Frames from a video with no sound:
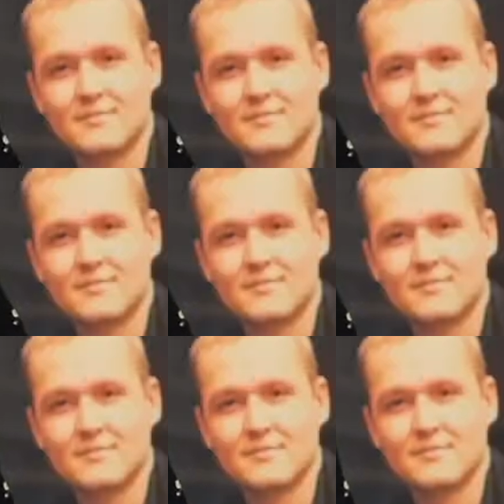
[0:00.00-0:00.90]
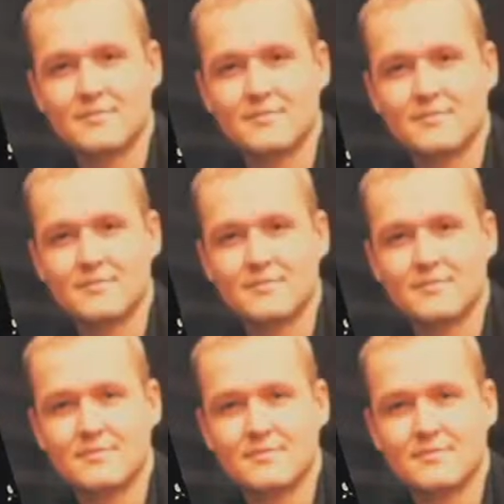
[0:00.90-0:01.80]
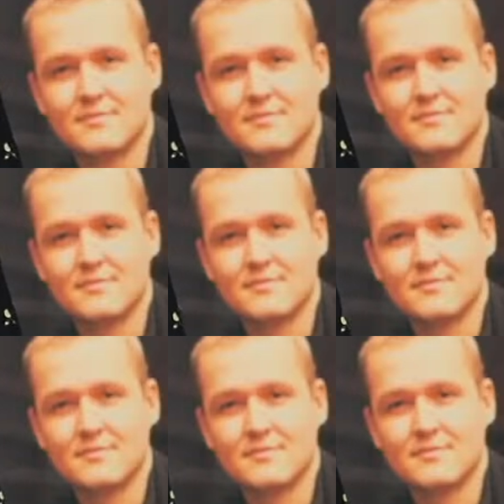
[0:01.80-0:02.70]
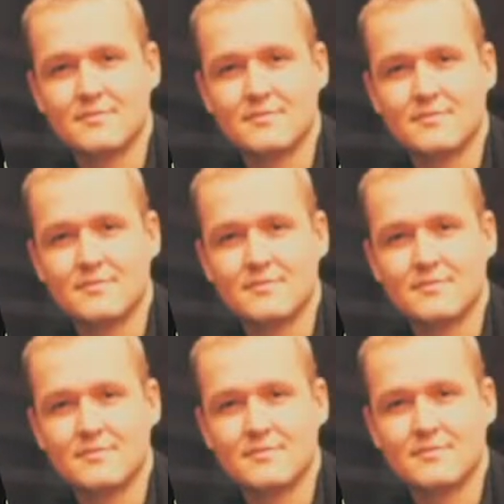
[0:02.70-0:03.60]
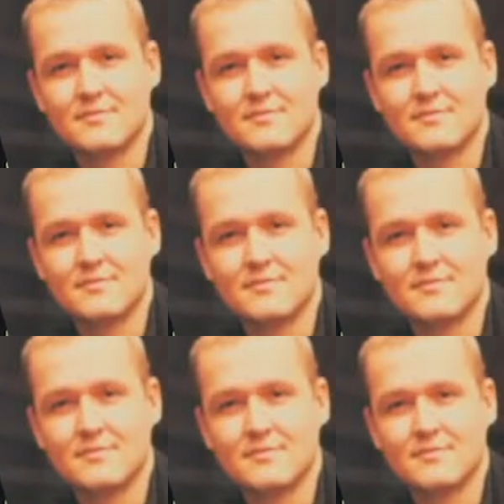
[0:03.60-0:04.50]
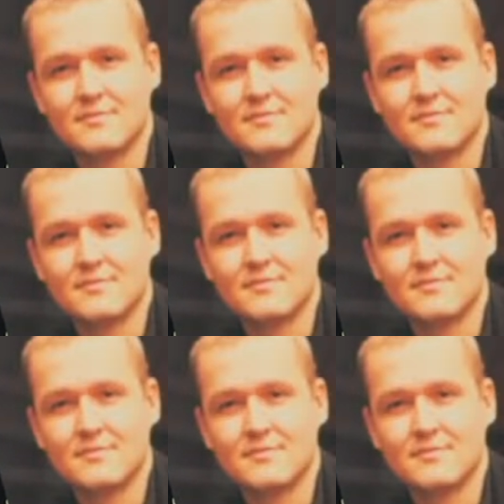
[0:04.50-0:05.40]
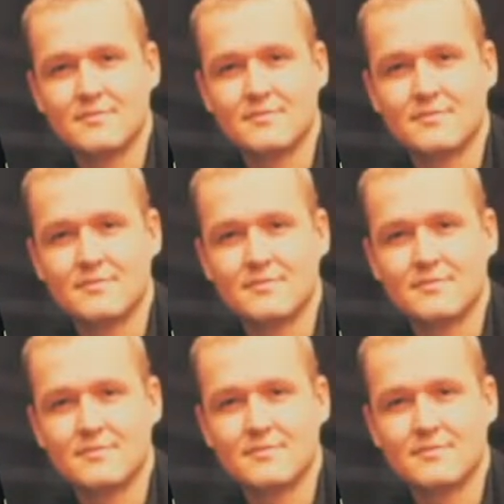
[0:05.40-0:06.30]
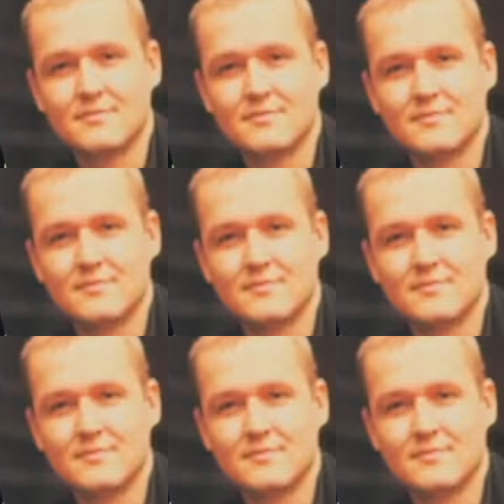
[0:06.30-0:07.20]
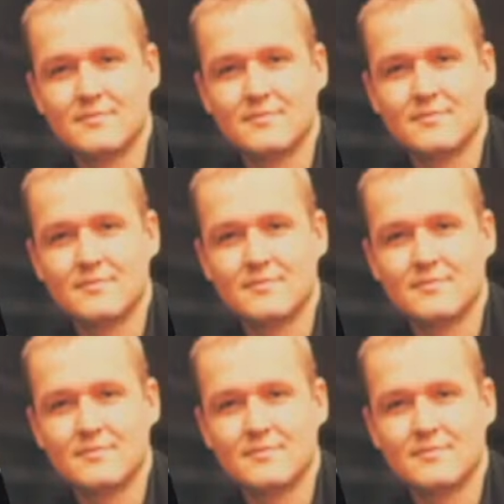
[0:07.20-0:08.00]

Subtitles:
[no speech]